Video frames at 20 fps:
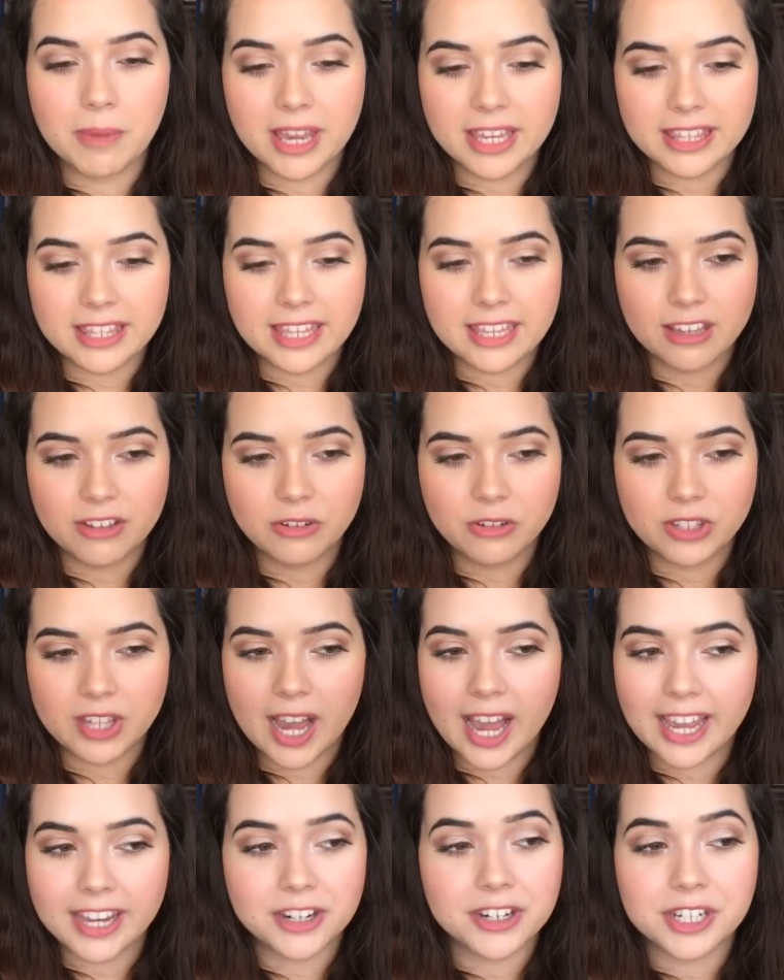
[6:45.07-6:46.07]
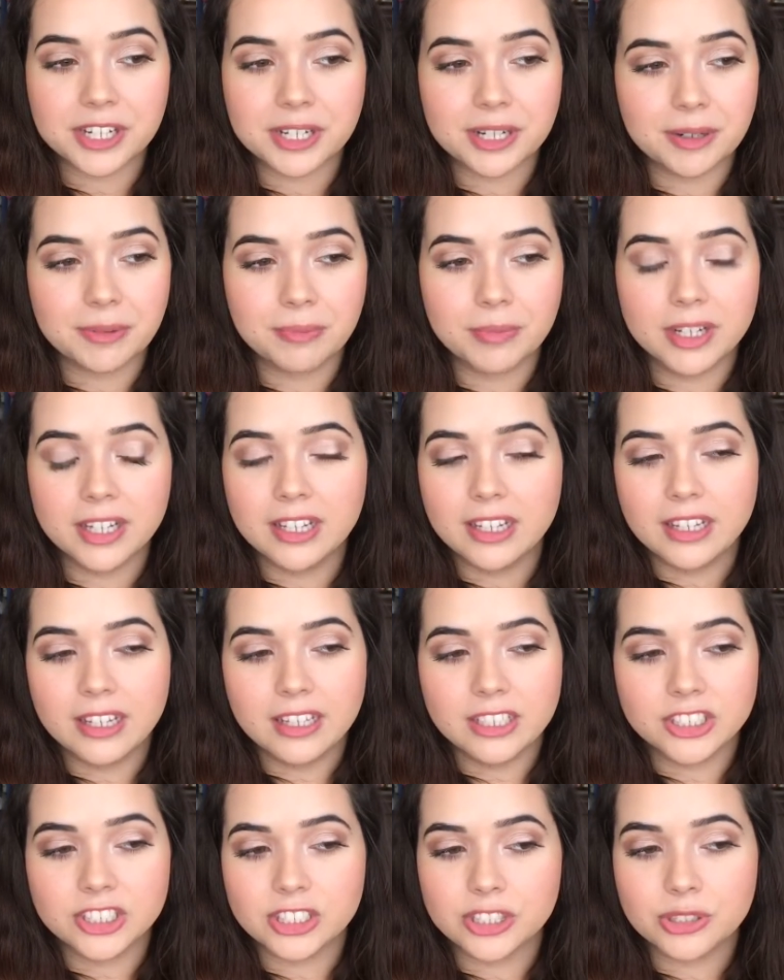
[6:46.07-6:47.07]
I think the eye cream,
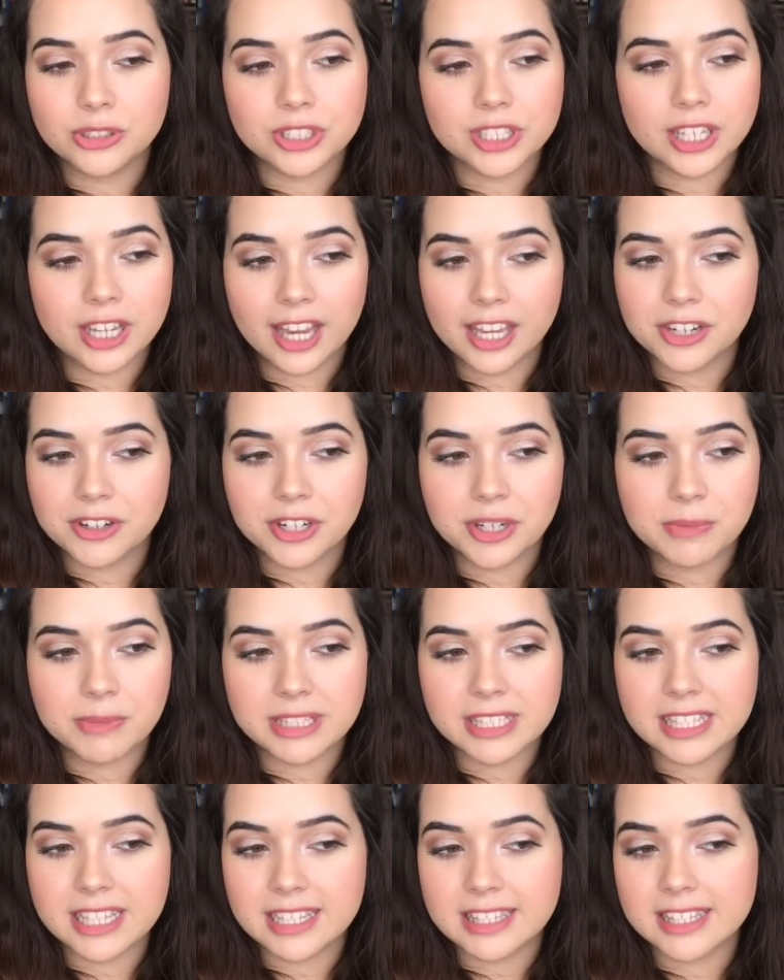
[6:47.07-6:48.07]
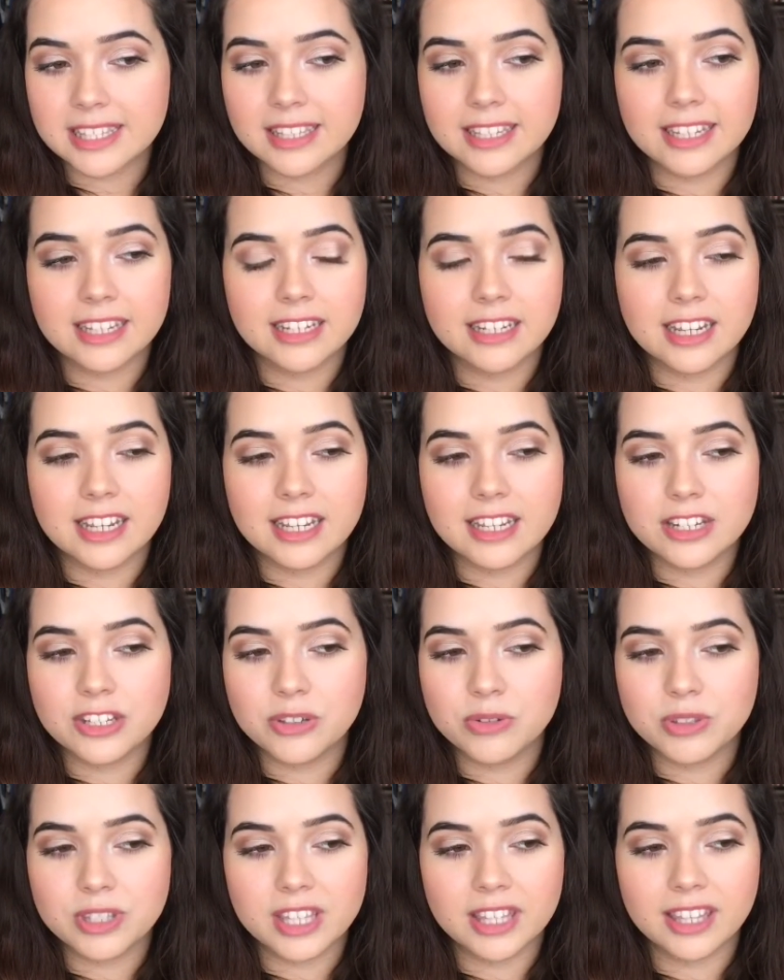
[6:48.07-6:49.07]
just using eye cream consistently and
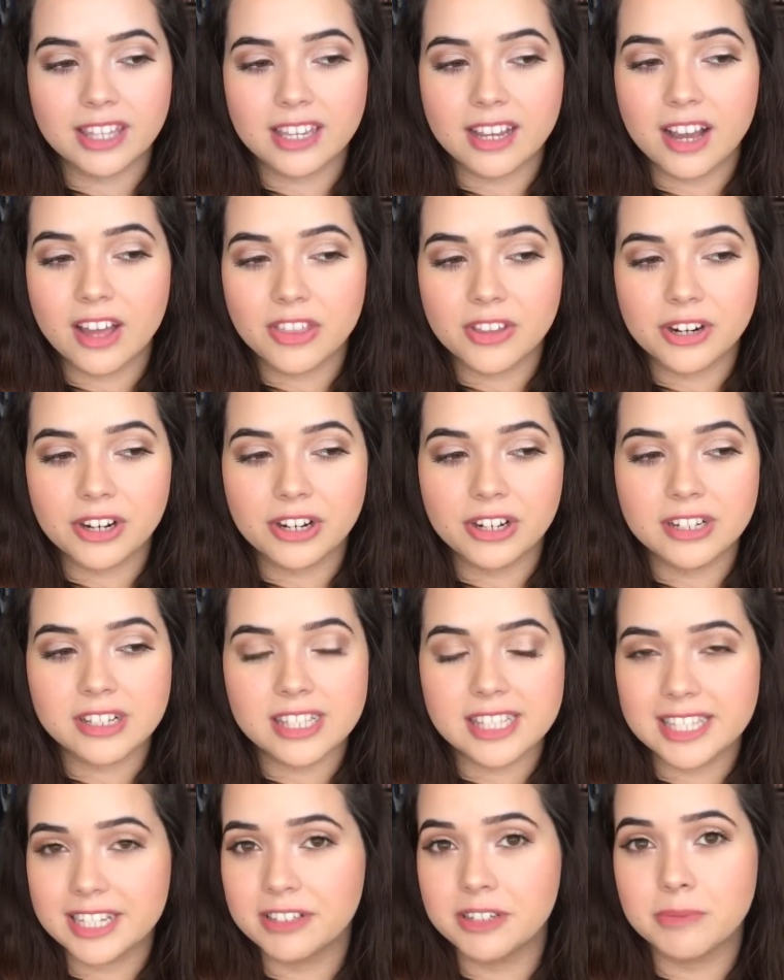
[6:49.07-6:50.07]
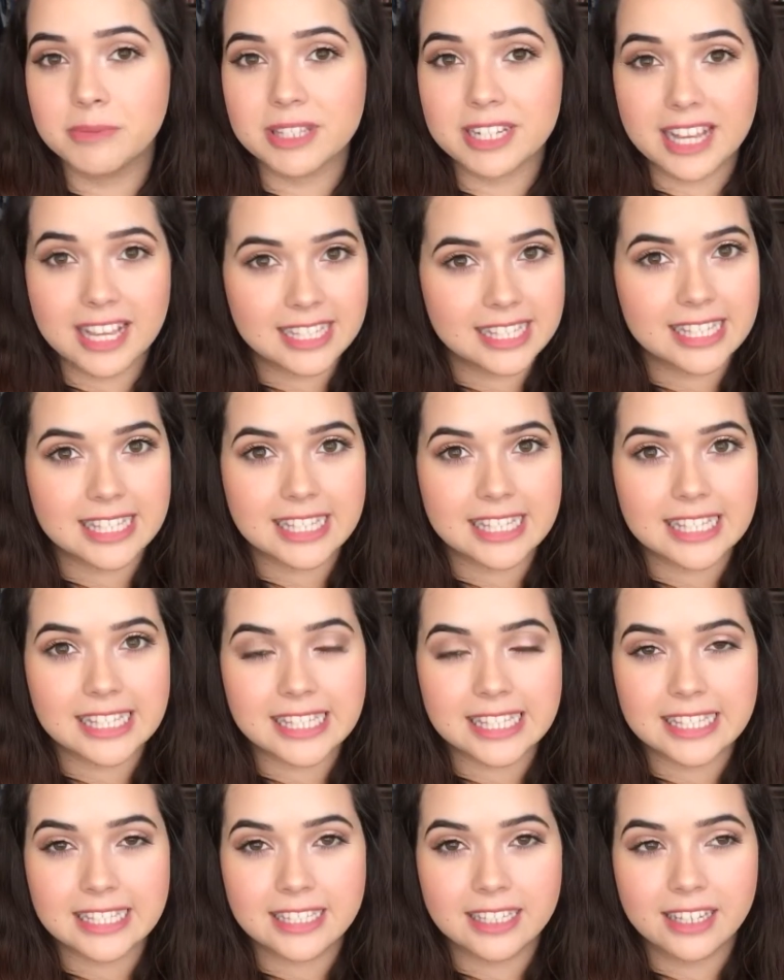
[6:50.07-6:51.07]
using like other serums and
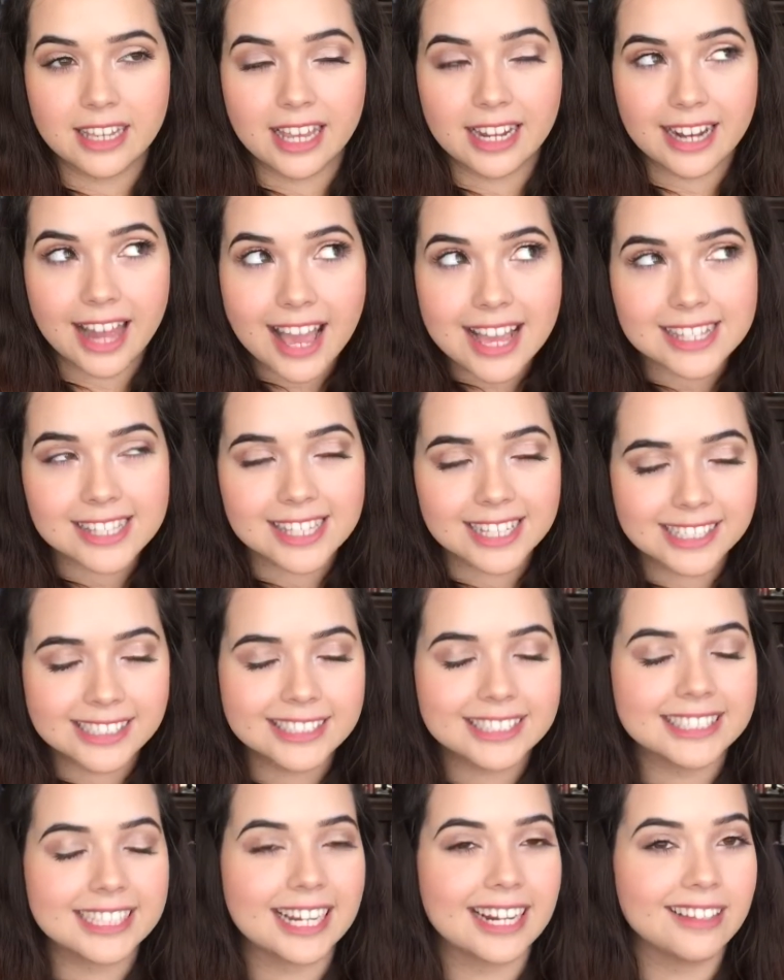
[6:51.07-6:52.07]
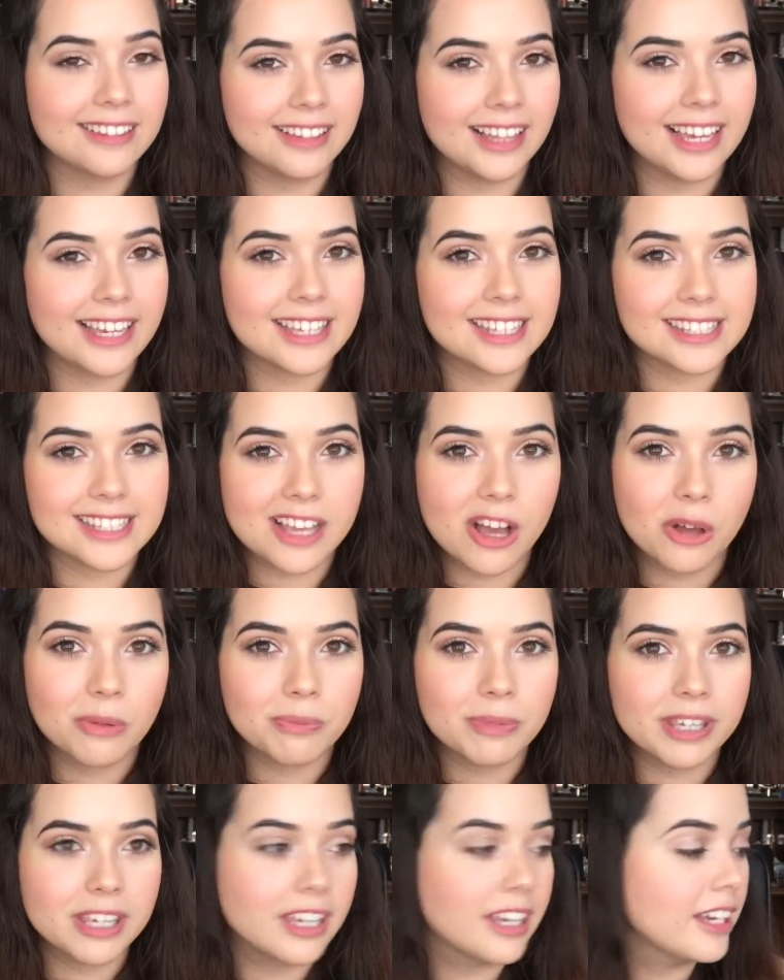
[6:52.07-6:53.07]
essence that I like is
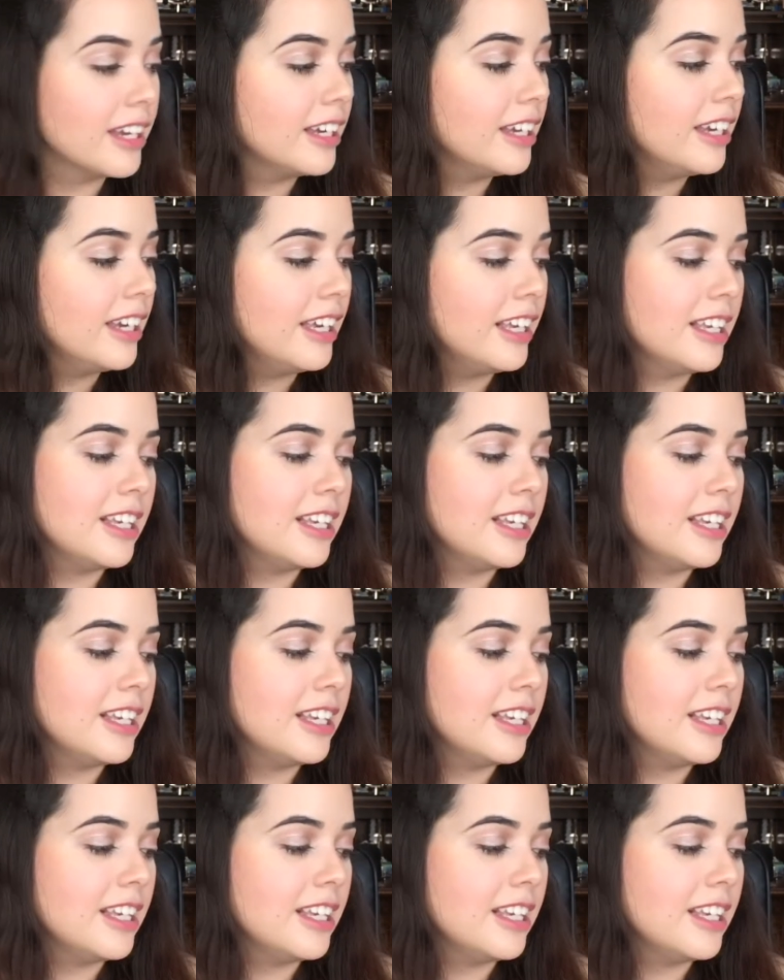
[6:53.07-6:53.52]
helping.